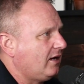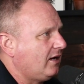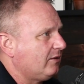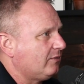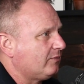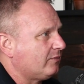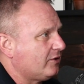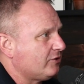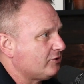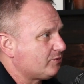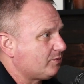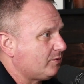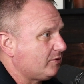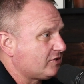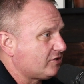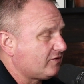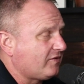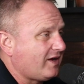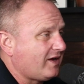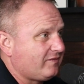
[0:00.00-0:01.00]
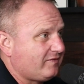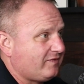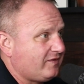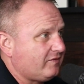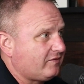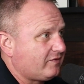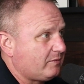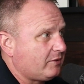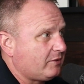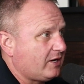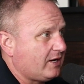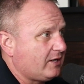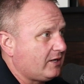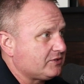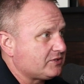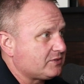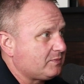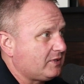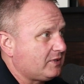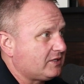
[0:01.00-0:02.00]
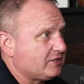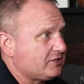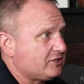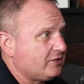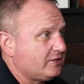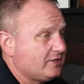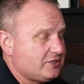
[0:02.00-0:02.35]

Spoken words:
rose bush 5 feet from your house? Because your